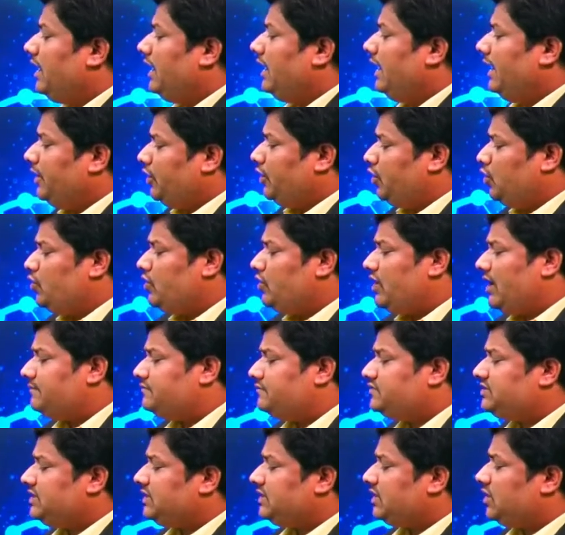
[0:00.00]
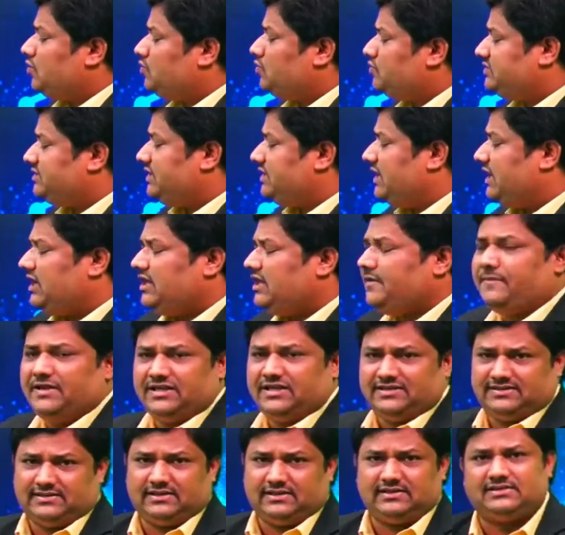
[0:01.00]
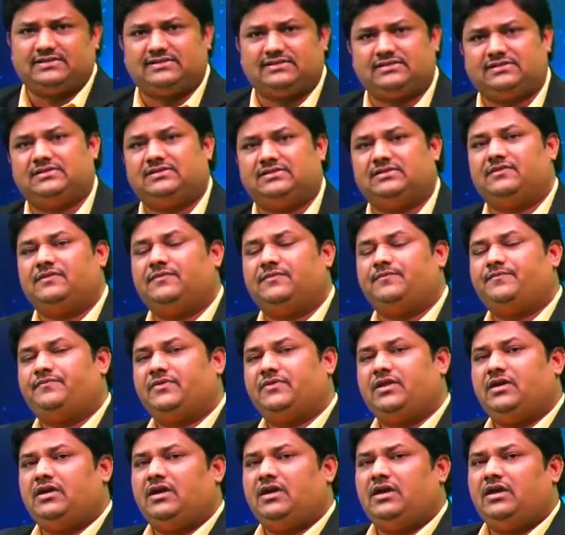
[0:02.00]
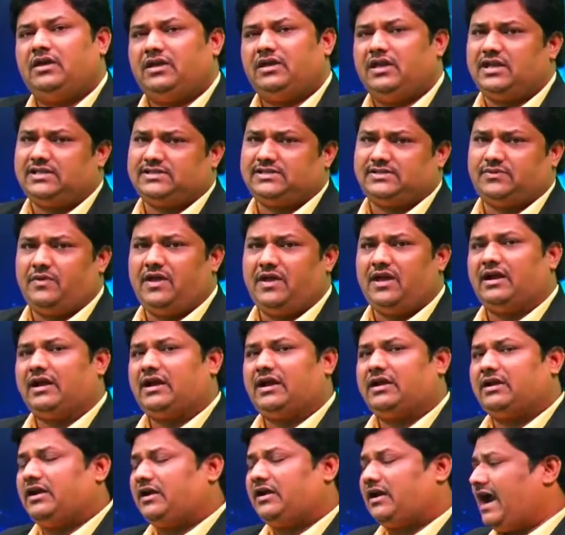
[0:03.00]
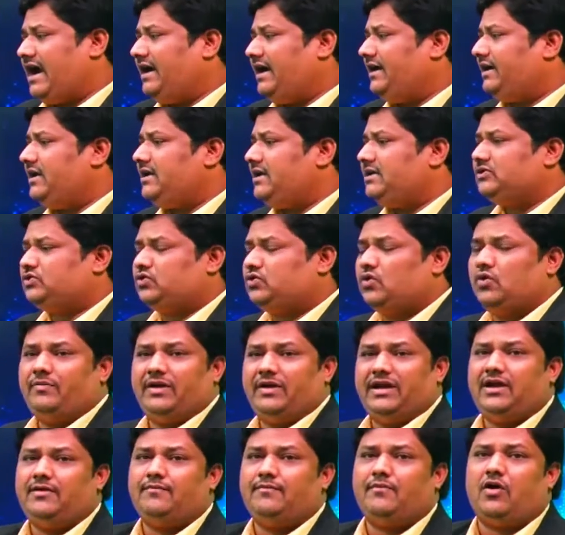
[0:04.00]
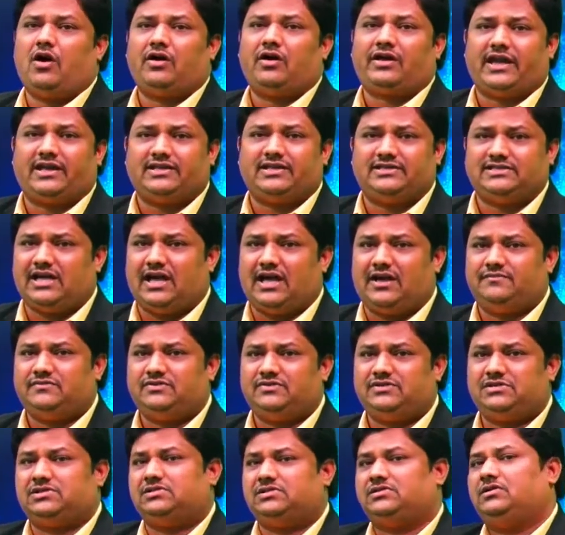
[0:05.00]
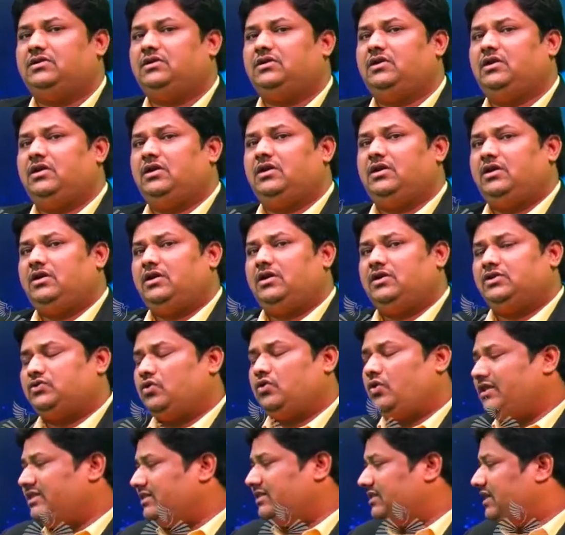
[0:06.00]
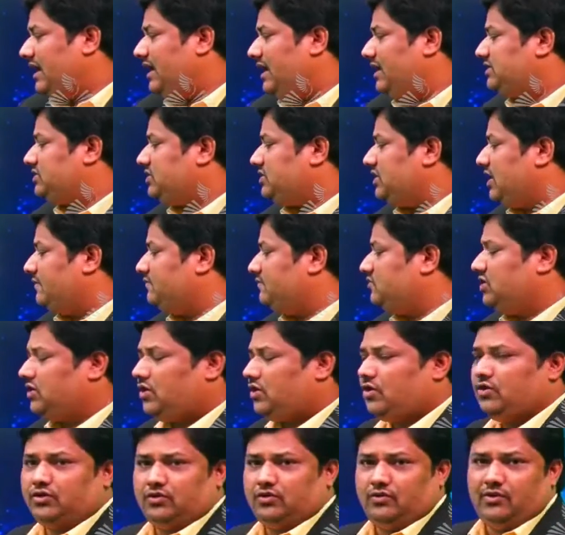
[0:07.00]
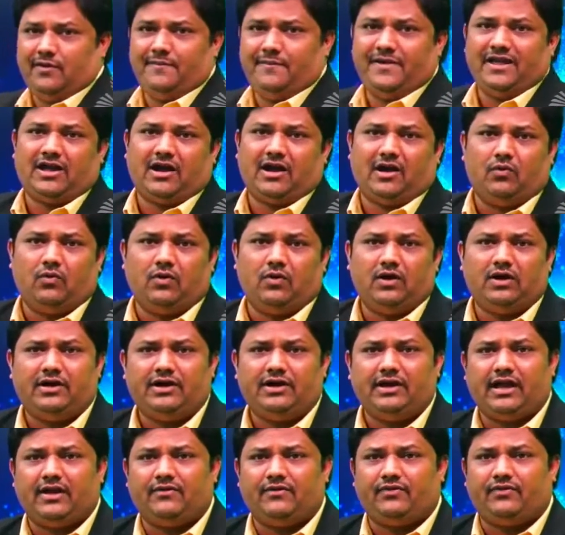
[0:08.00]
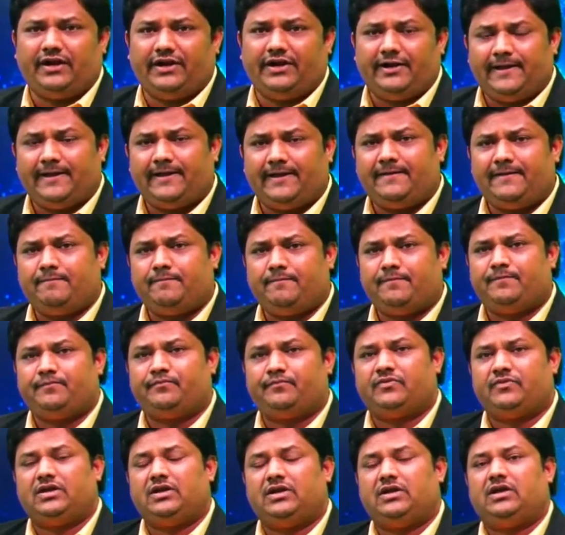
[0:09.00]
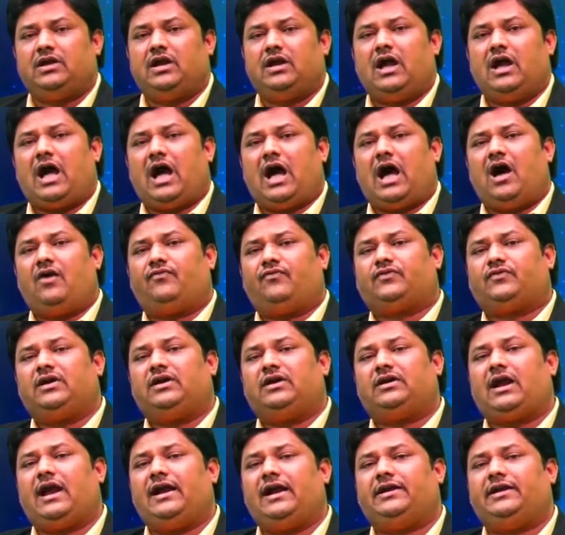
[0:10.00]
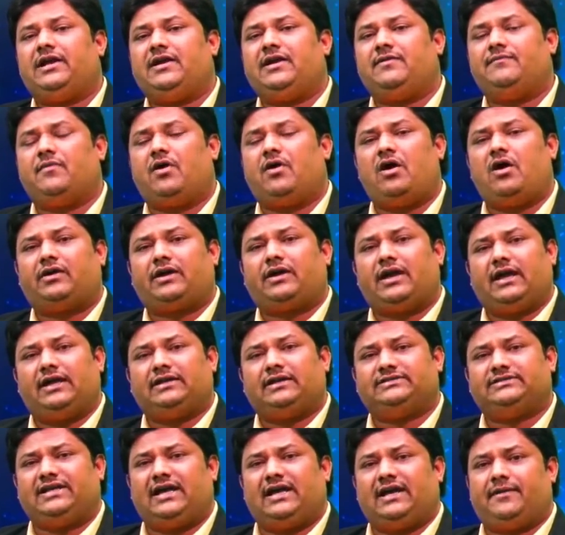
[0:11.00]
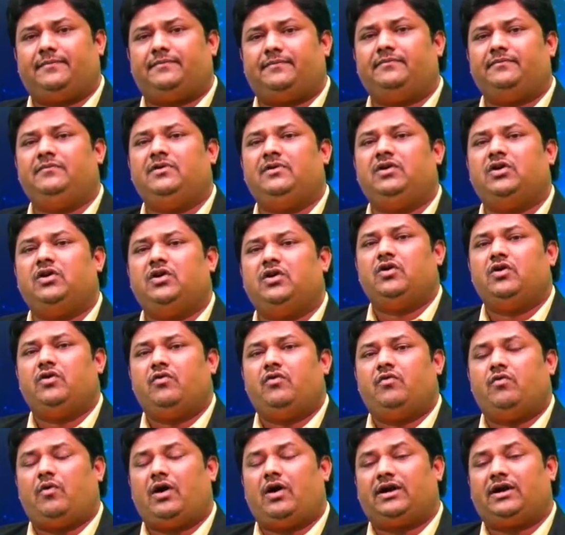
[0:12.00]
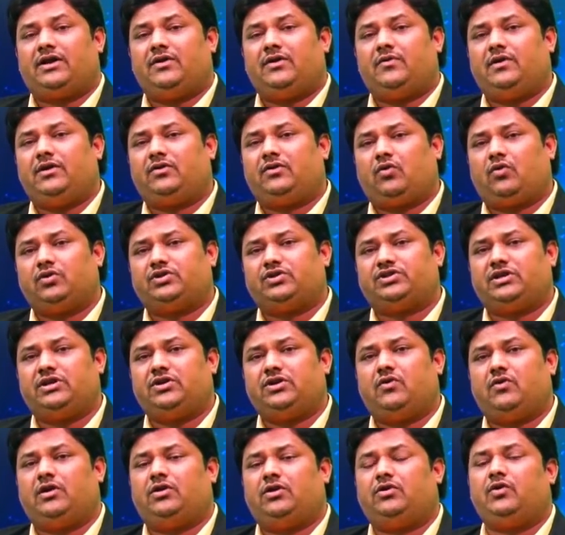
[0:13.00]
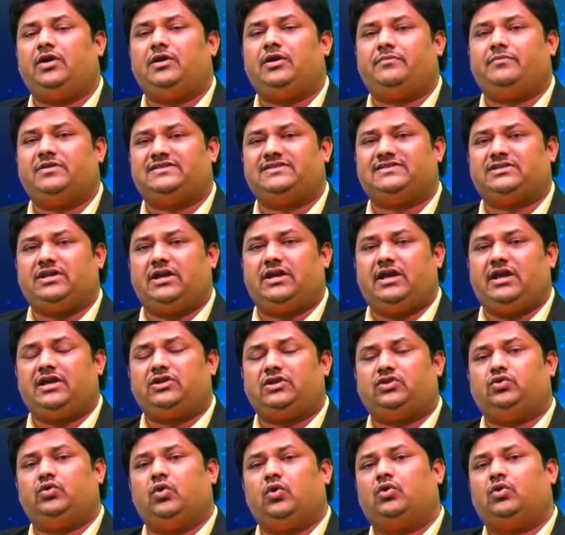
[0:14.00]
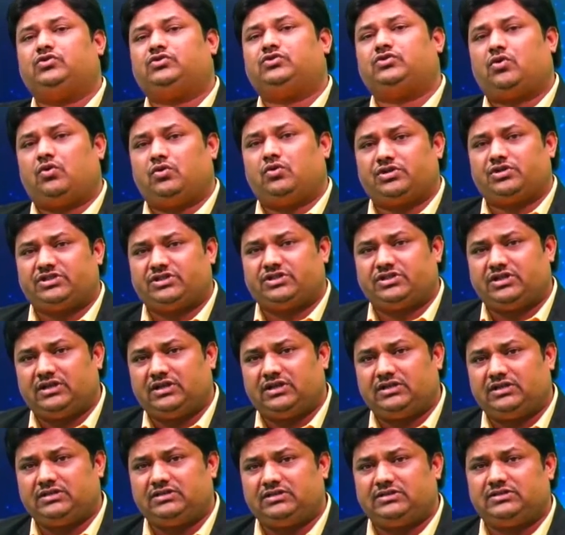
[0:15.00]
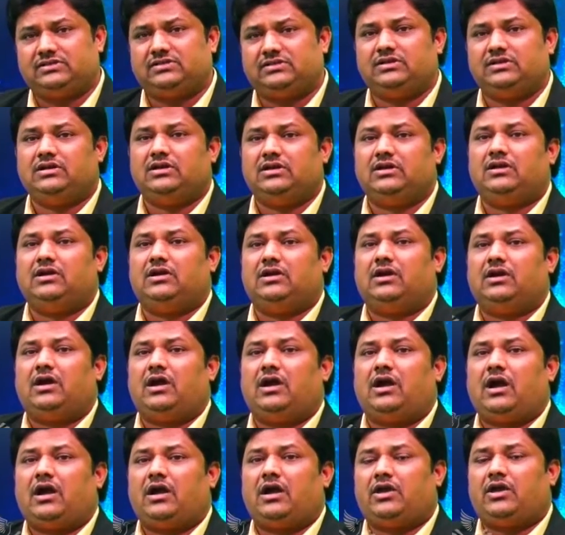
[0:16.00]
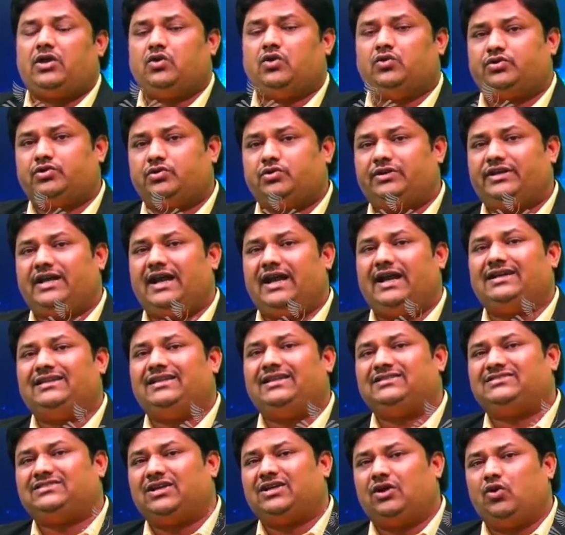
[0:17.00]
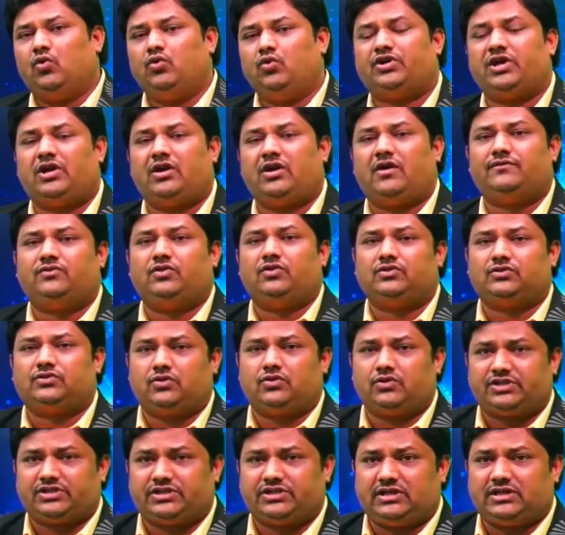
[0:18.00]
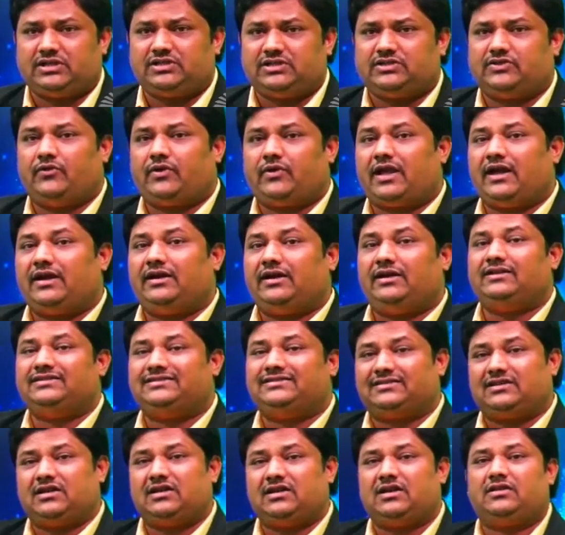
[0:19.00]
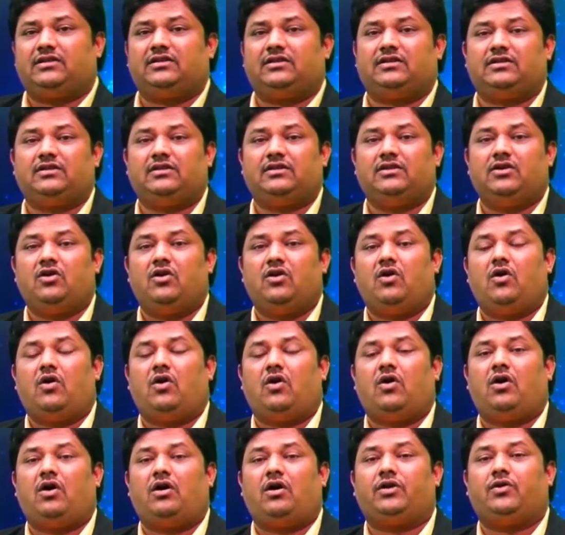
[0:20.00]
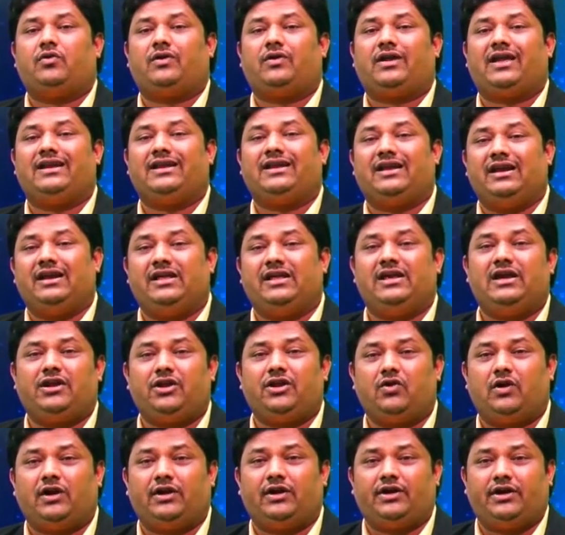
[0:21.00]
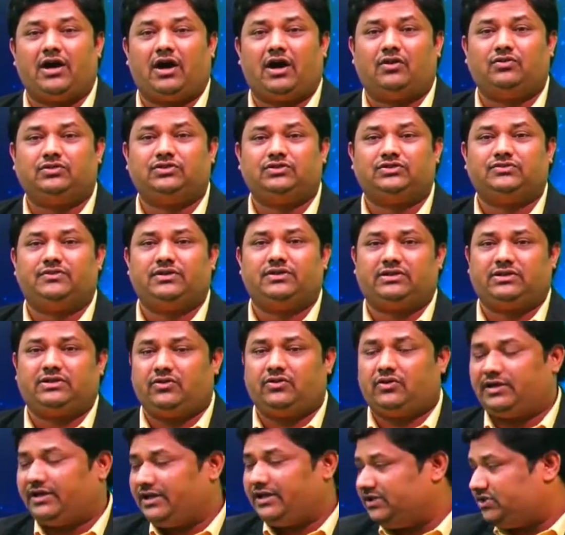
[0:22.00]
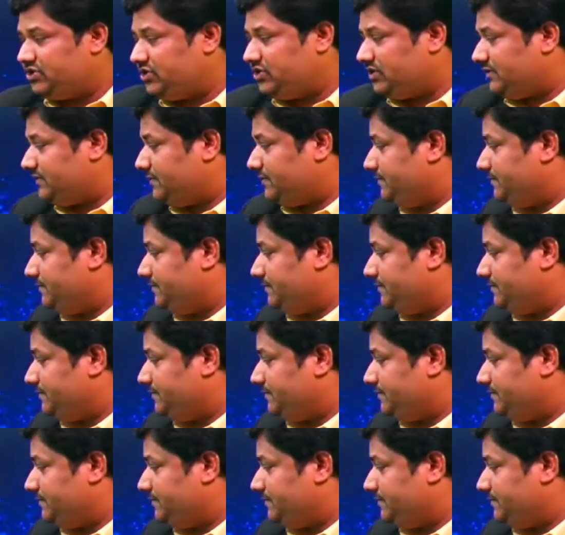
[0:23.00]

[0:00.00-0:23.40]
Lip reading: Do MCQs daily basis. Yes, we are writing so many mock exams. So in that, MCQs will be covered every day. After writing mock exam, whatever question you are doing mistake, those questions, you should get the solution of those questions. You can discuss or you can clear your doubts with your teacher.